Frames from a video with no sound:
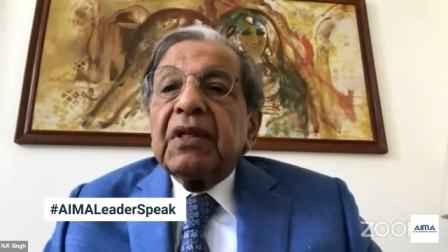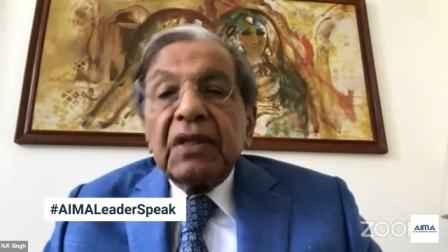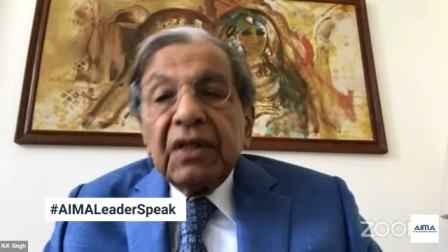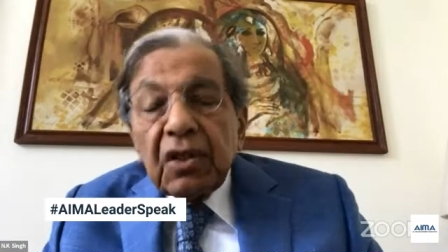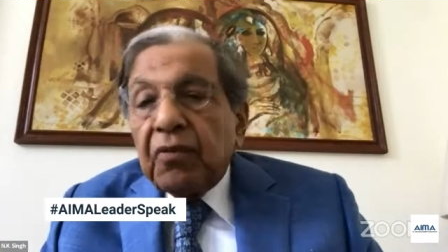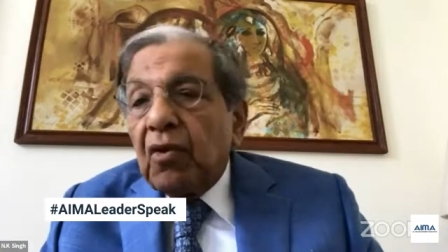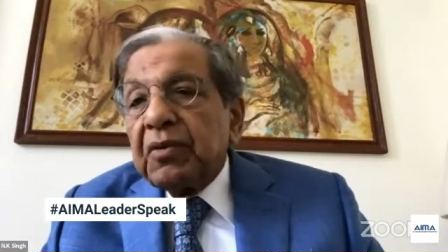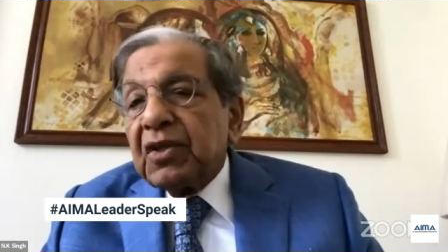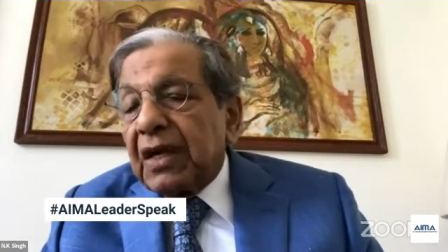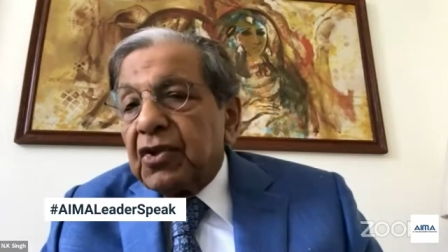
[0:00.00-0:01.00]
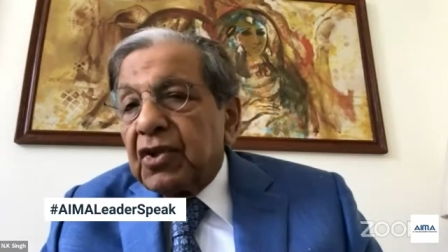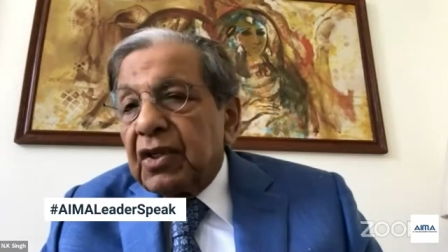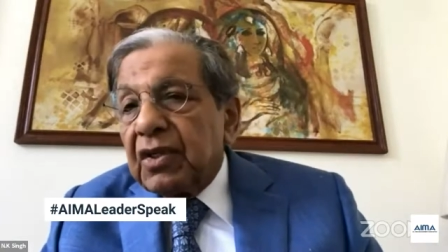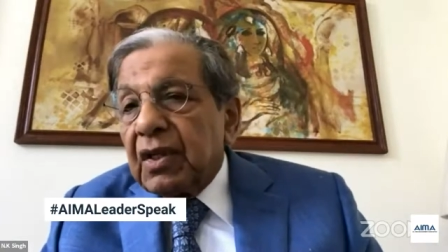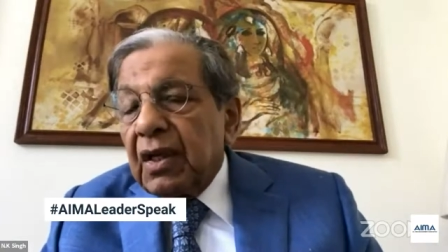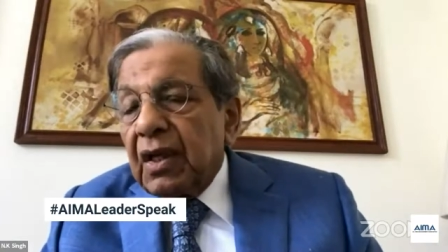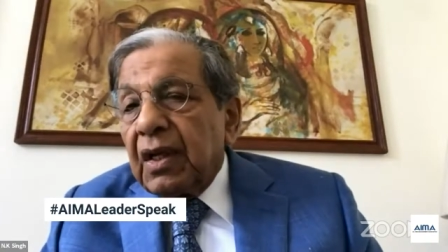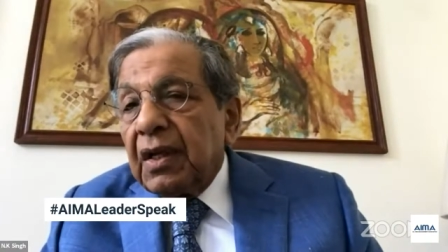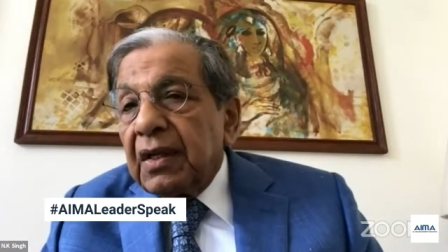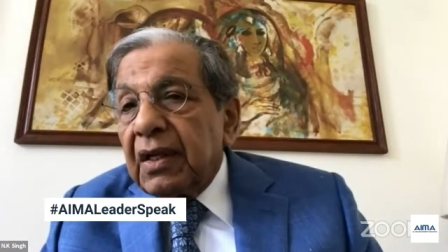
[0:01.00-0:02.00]
these reform strategies
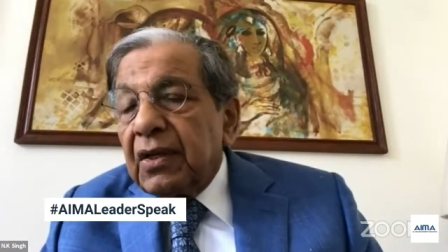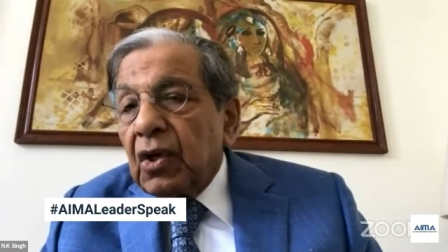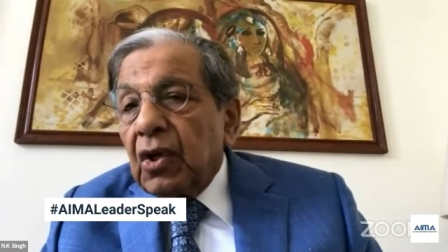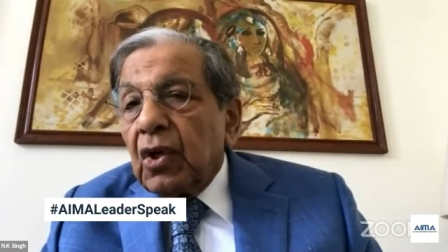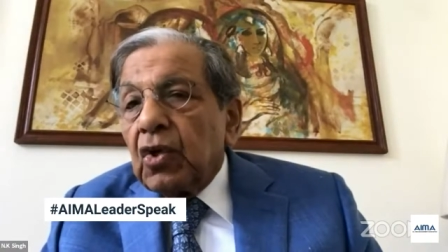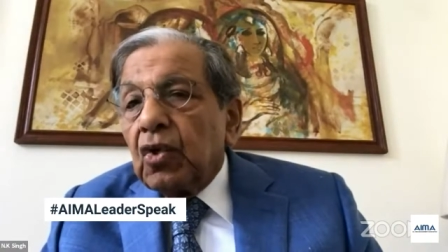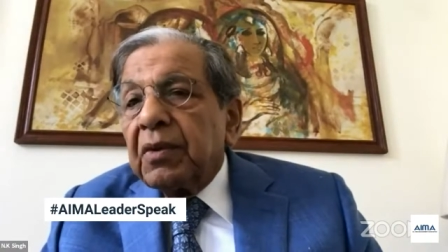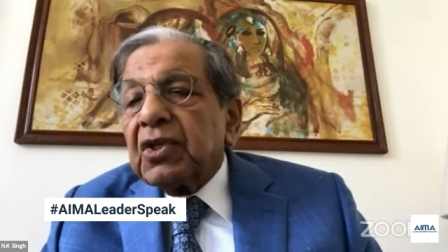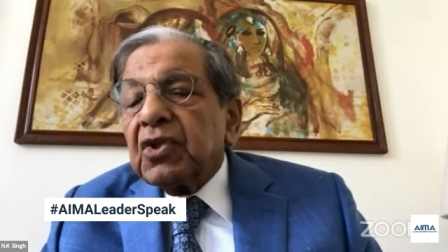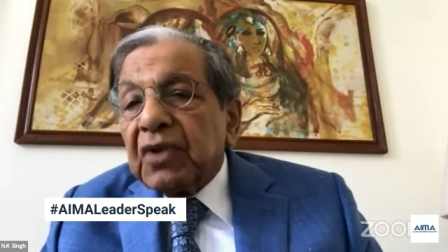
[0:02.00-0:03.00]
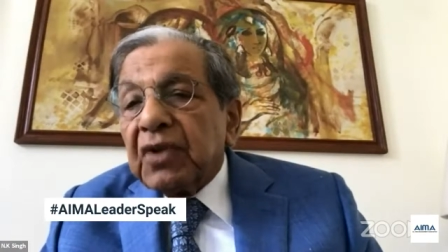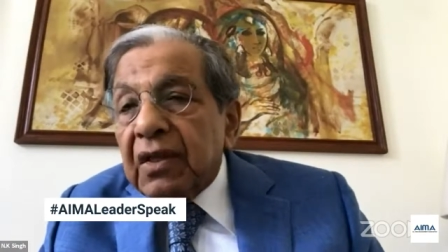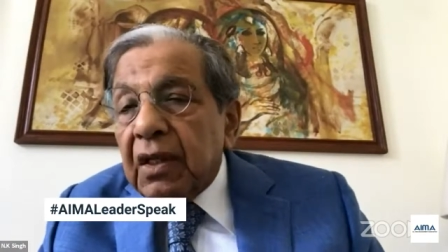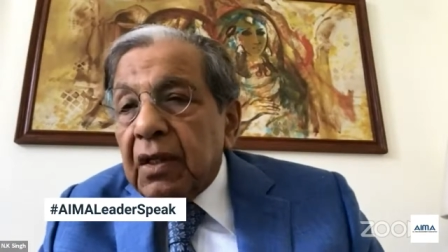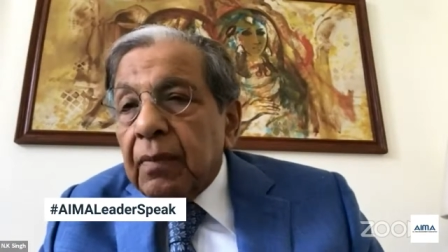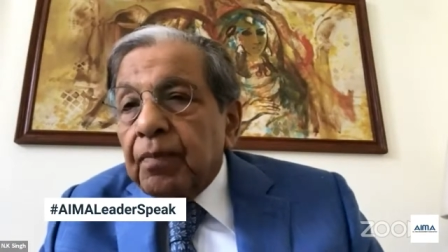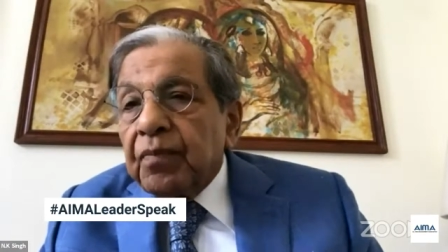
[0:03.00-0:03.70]
need to be strengthened